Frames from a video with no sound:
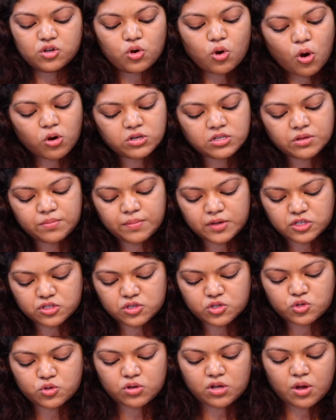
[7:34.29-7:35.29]
Long term
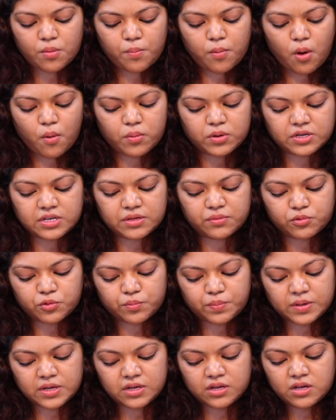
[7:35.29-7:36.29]
measures to curb poverty
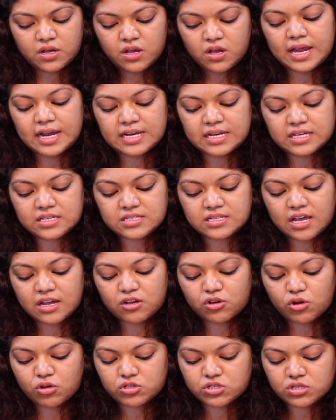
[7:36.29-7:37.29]
would be ending
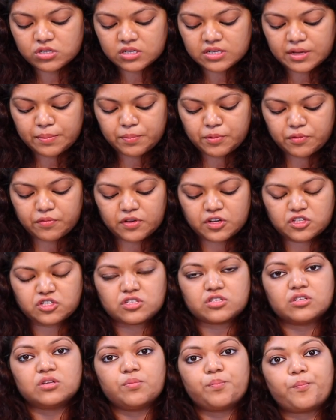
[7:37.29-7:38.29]
psychological
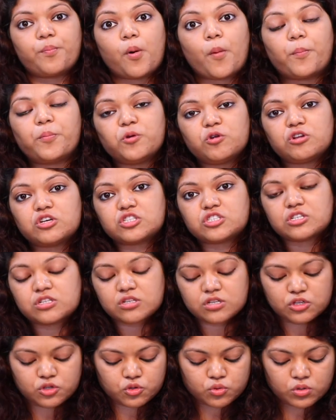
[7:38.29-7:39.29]
deprivation,
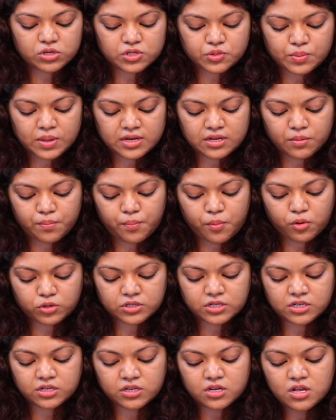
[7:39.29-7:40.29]
population control is very
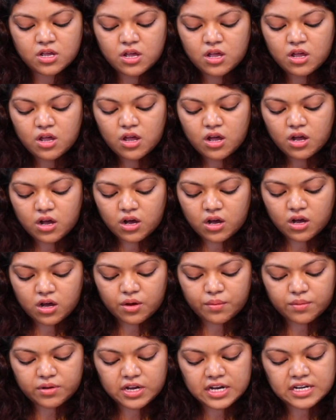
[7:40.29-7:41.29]
important,
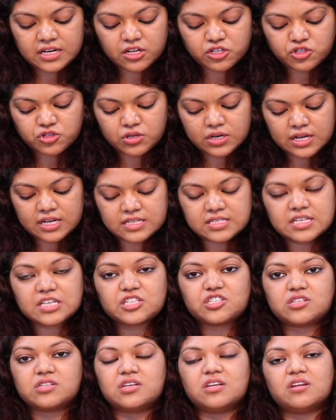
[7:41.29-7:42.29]

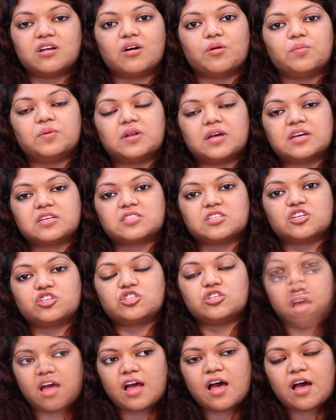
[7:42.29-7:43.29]
industrialization and
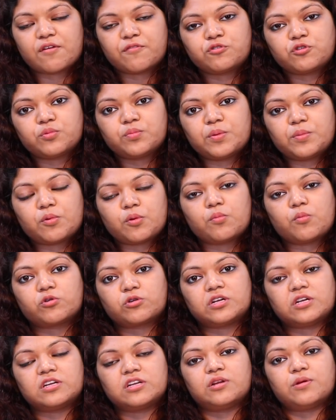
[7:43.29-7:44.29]
urbanization have to be
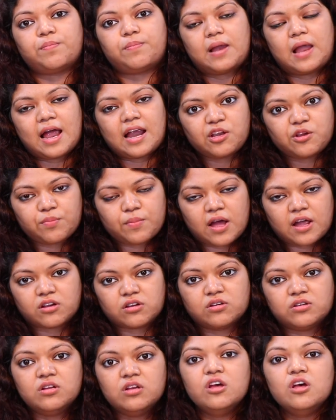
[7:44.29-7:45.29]
promoted in a planned
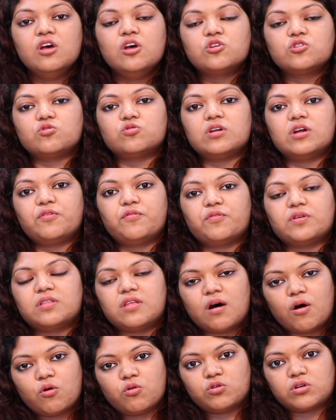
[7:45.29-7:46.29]
manner so that
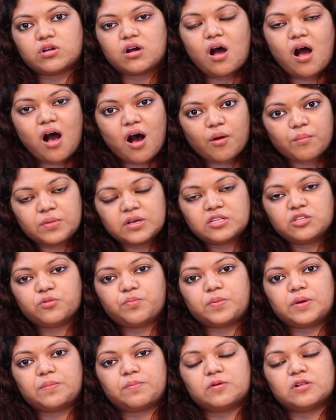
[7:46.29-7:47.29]
without harming the
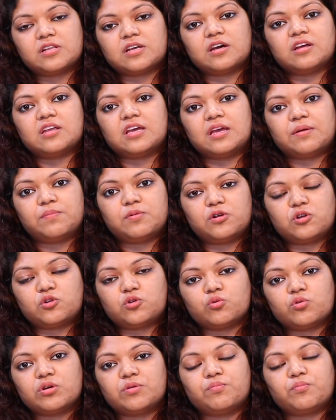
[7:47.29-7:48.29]
people they are able
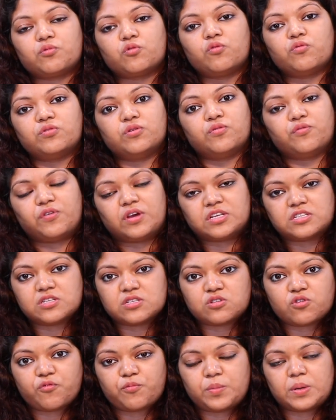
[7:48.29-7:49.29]
to improve the
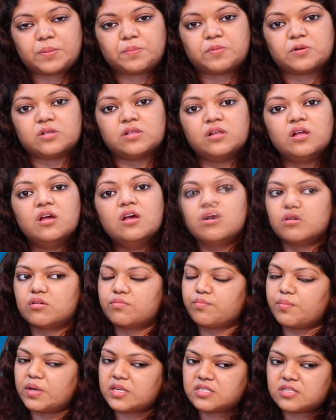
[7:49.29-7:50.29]
wages of people
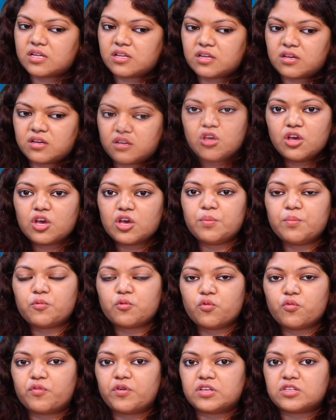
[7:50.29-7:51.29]
basically
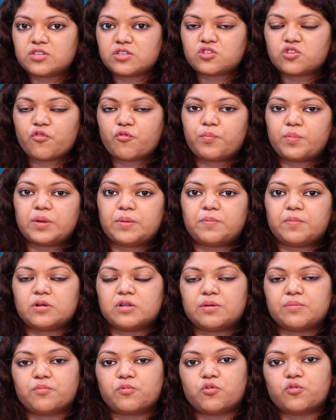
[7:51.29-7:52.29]
improve wages of people
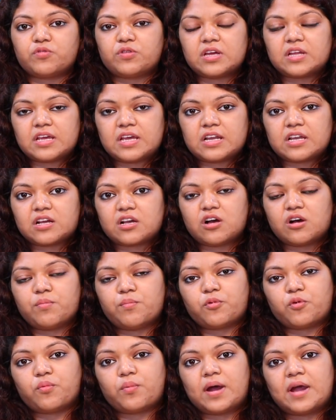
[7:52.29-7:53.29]
improve their
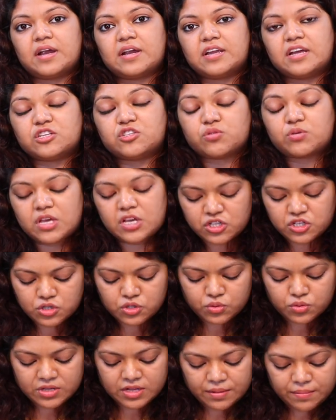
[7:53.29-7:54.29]
income provide
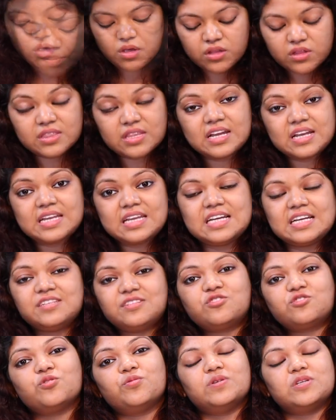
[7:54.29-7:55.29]
education to them there
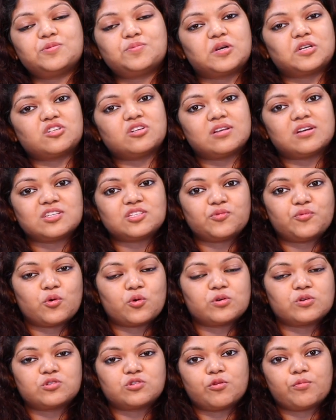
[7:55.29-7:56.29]
needs to be specialized
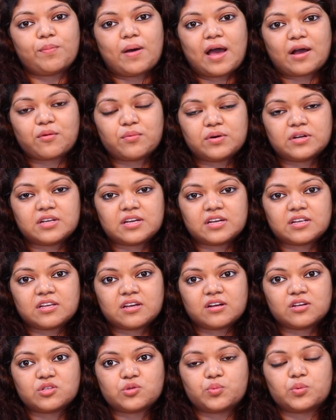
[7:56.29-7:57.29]
focus on backward
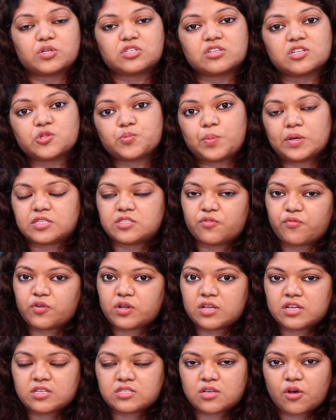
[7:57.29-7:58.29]
areas which are
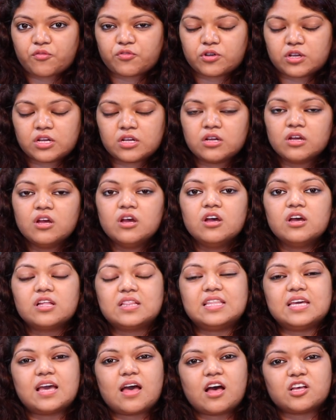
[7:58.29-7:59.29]
specifically suffering
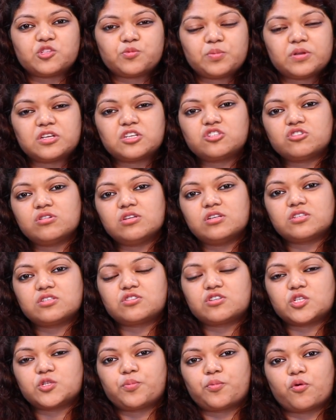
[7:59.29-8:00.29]
the aspirational districts